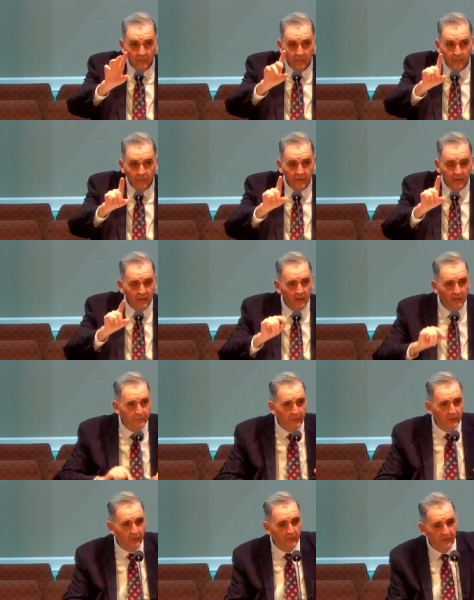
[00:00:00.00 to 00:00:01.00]
the
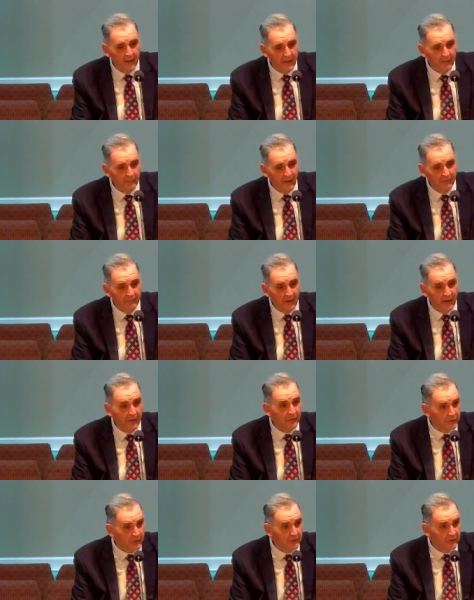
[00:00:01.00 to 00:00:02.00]
comforter that my
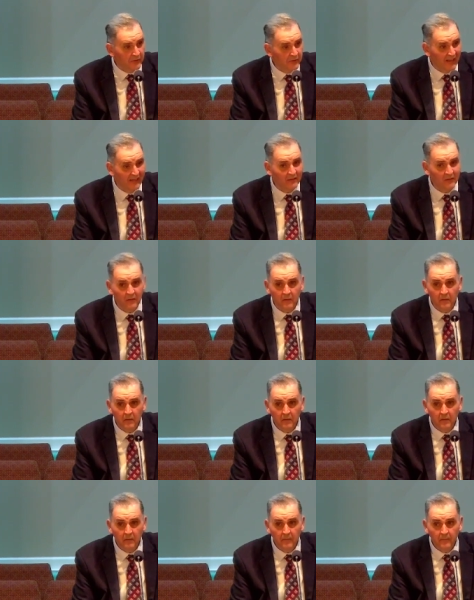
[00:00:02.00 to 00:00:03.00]
father's going to send
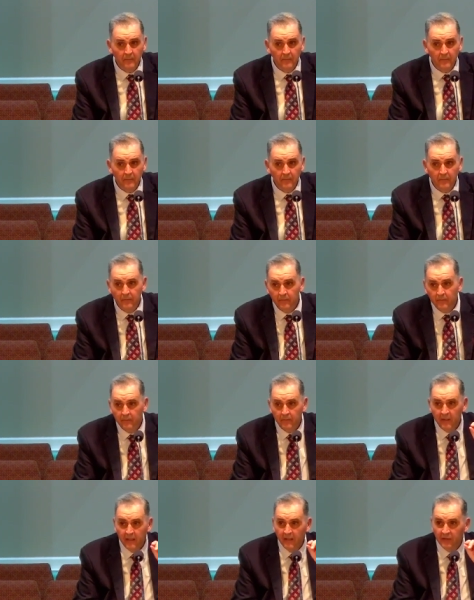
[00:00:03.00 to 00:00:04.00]

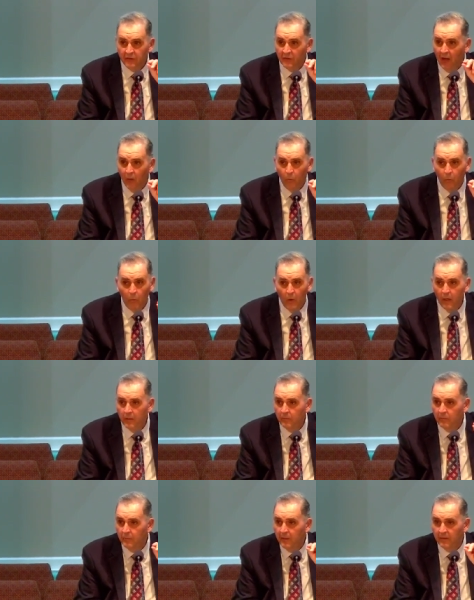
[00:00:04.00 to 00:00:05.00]
is not
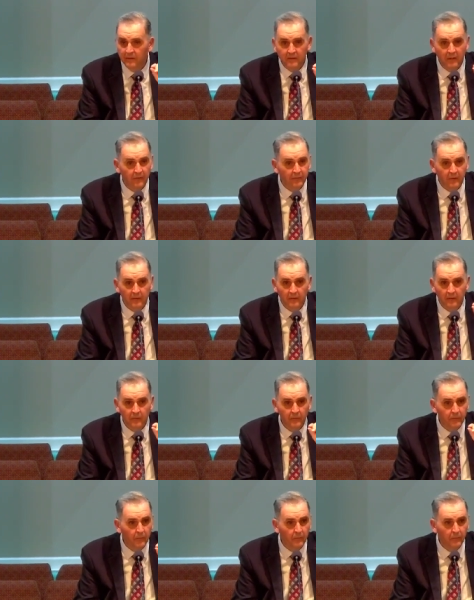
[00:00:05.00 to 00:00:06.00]
one bit different
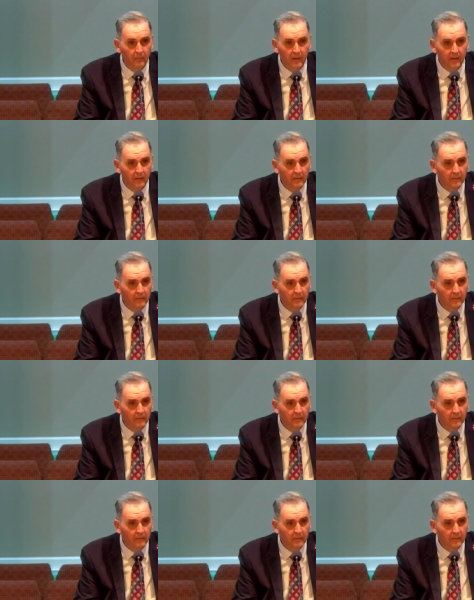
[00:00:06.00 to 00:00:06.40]
from me.